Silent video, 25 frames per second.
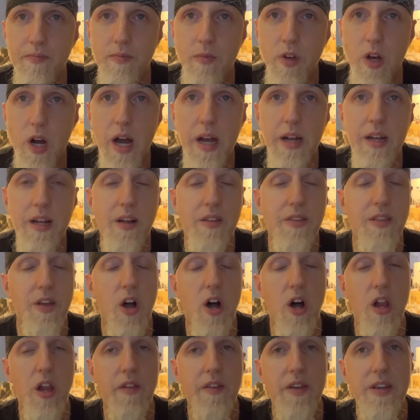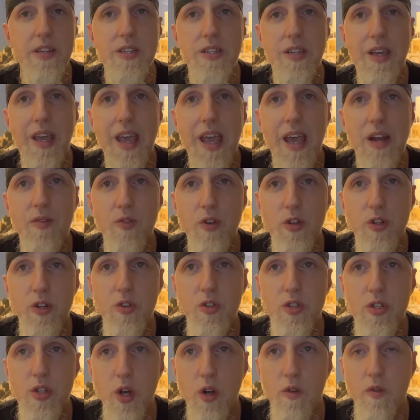All right, now all of this can
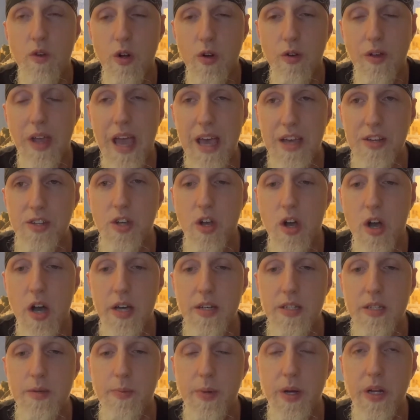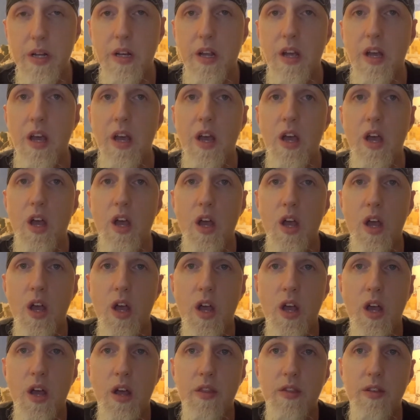reduce the overall gas cost, but
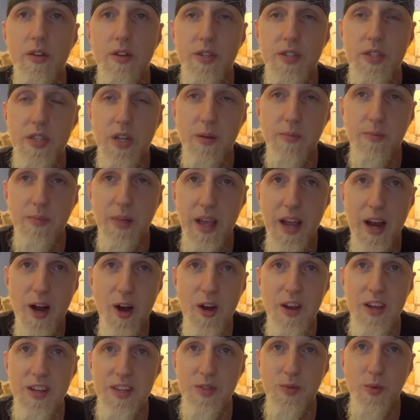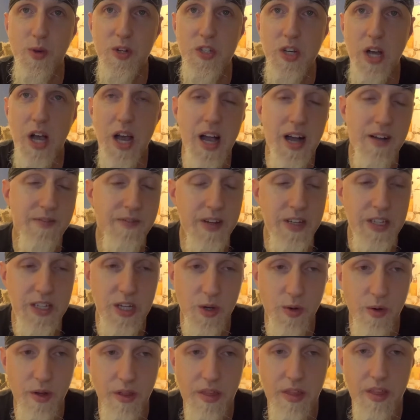there's some areas which I often
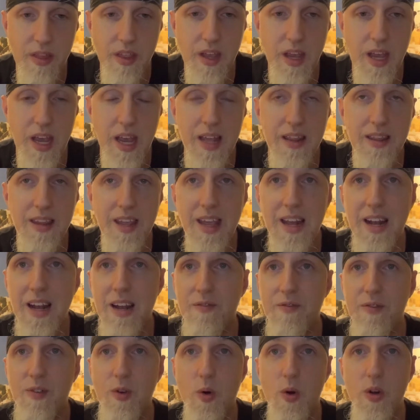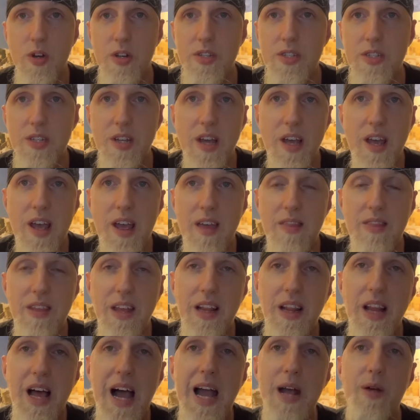deal with, and, and of course, they
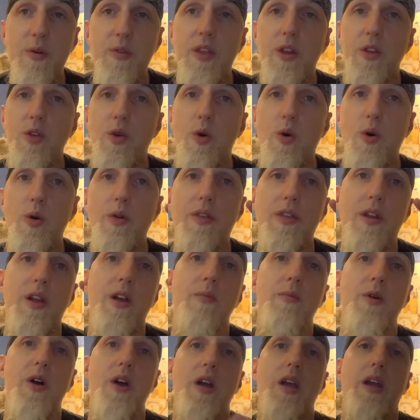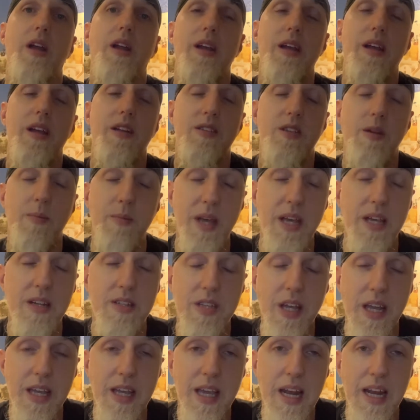lie within the whole Ethereum market. To me, it's
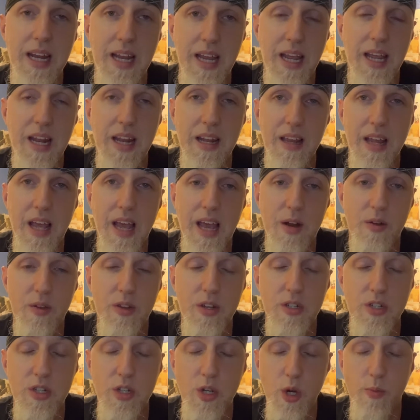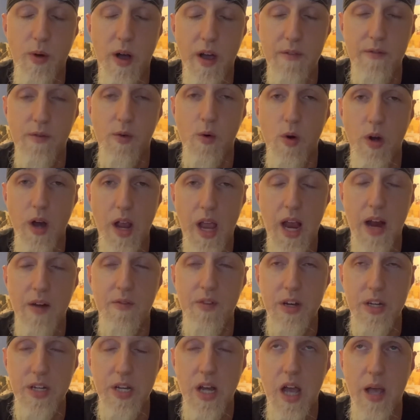like getting hit in the head with a 2 by 4
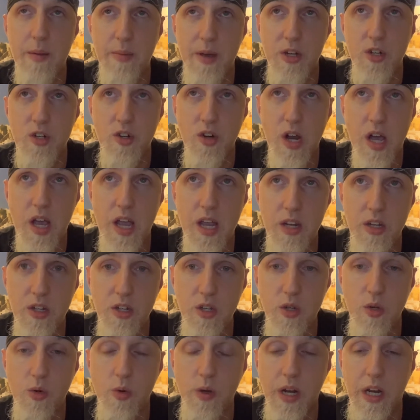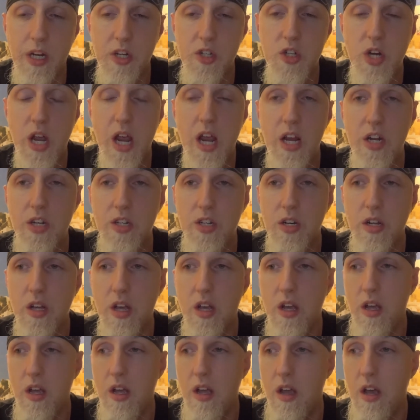every time I try and do an exchange,
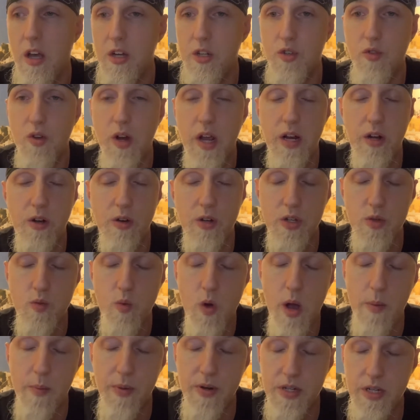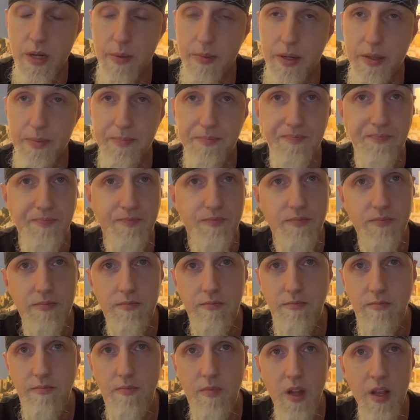a trade, or a swap or something.
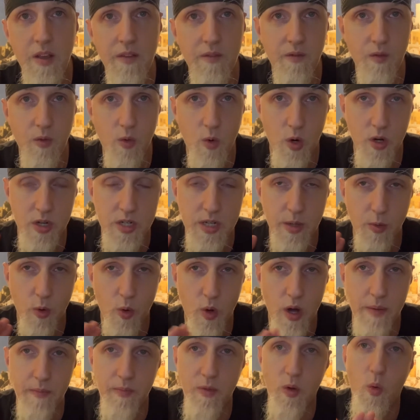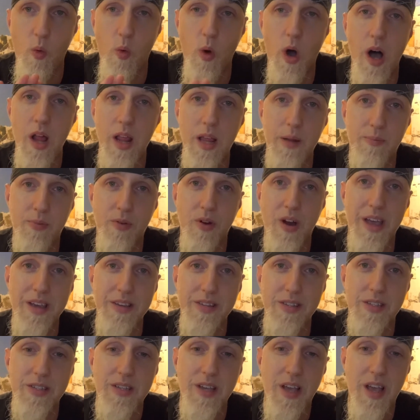Of course, number one, wallet
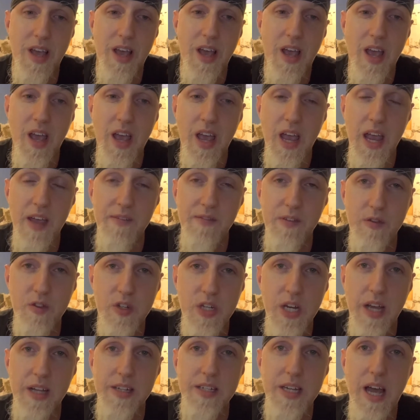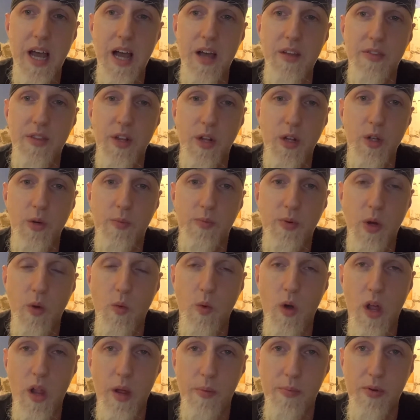price. If you've checked out the Loopring
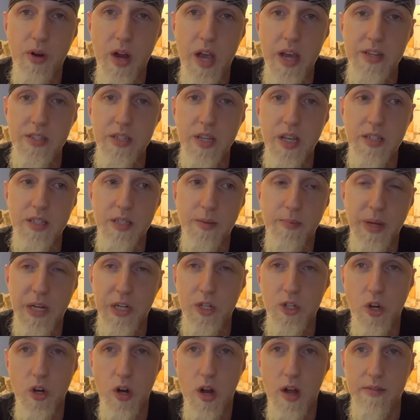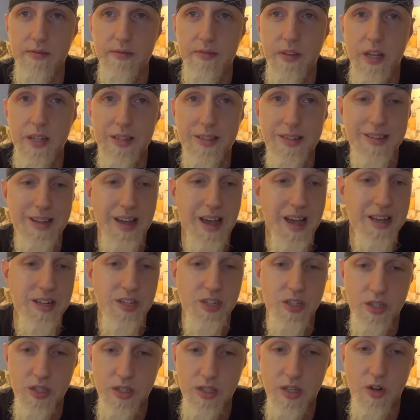wallet price, it's a big turnoff. It, I
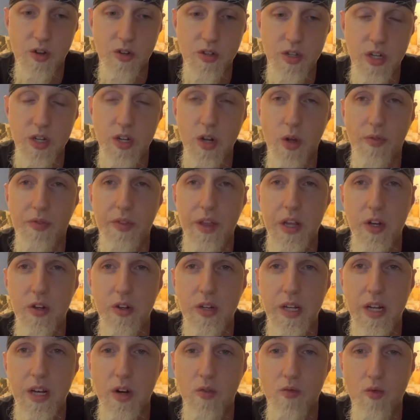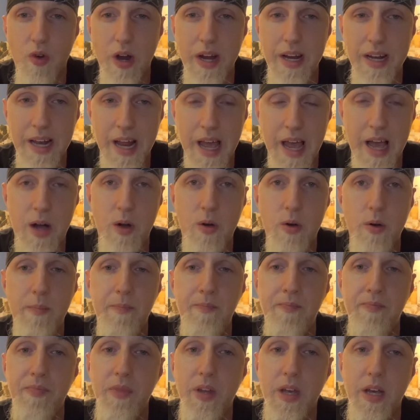seriously don't think you need it right now,
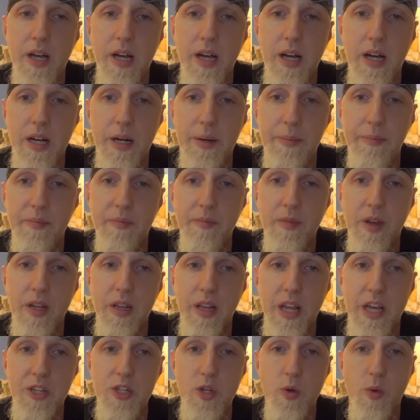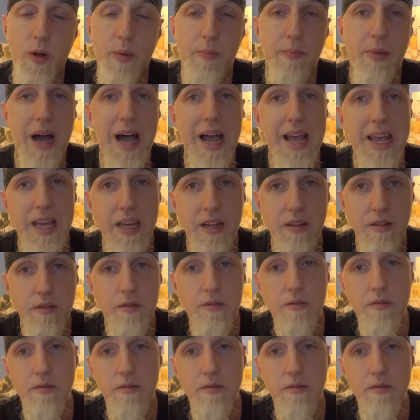um, unless you want to buy in.